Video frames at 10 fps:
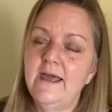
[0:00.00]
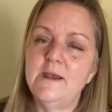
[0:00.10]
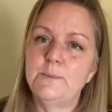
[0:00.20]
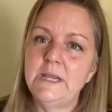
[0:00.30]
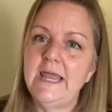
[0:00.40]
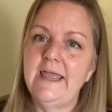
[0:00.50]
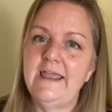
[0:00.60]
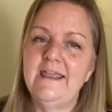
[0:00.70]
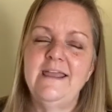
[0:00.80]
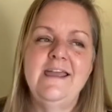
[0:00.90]
to
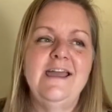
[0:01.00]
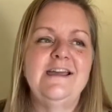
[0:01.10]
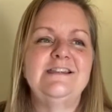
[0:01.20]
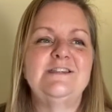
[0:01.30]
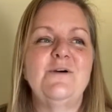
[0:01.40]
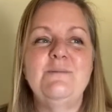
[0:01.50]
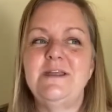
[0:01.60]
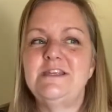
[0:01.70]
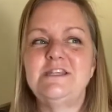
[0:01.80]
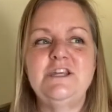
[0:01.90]
play. And so I
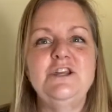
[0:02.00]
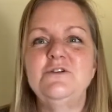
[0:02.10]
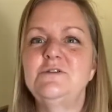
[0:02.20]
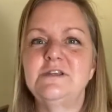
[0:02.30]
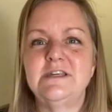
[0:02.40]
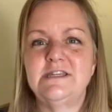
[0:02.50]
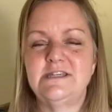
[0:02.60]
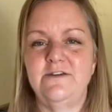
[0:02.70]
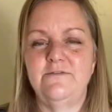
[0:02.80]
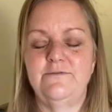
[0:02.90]
made this huge
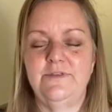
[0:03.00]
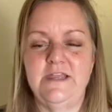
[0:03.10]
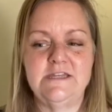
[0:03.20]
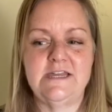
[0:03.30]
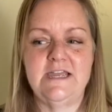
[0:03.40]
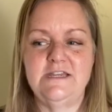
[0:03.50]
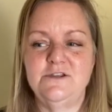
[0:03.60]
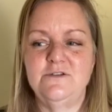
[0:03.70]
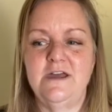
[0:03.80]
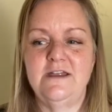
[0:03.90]
list of things I can
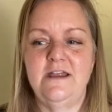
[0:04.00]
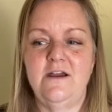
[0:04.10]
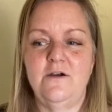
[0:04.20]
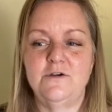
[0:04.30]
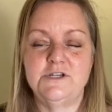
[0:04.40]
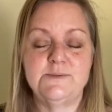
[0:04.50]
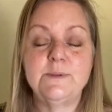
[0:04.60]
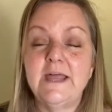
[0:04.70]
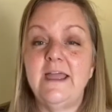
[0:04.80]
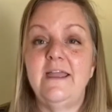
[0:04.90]
do that are just
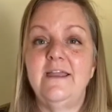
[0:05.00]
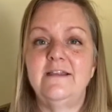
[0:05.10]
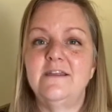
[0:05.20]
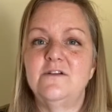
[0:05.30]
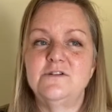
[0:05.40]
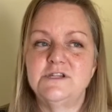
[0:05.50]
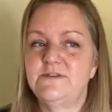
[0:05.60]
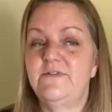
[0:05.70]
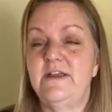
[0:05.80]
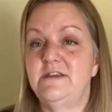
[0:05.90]
play, that are just
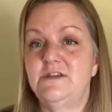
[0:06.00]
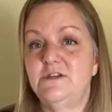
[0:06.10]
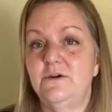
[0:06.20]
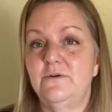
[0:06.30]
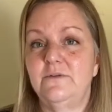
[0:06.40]
fun to do.